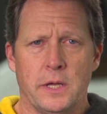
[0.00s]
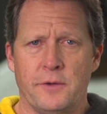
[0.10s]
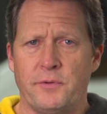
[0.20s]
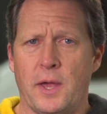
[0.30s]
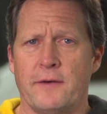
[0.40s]

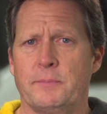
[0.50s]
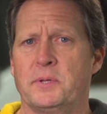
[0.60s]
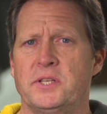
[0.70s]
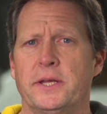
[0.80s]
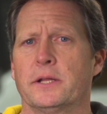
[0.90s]
If you have a
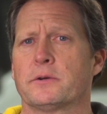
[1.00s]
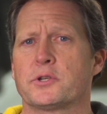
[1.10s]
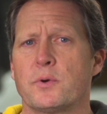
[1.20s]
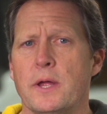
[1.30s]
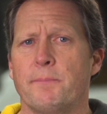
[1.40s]
particular
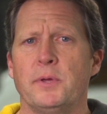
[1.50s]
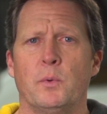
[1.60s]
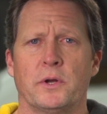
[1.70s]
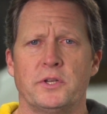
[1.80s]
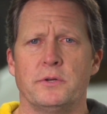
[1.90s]
trip
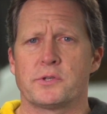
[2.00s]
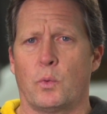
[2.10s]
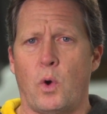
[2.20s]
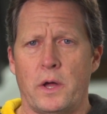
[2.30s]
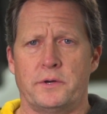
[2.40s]
you want to use
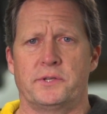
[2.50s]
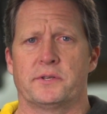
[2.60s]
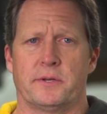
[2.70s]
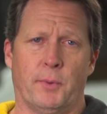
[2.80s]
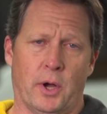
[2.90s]
the water
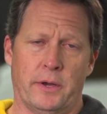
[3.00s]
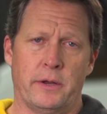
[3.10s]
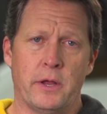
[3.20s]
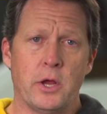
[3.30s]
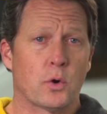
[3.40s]
system on,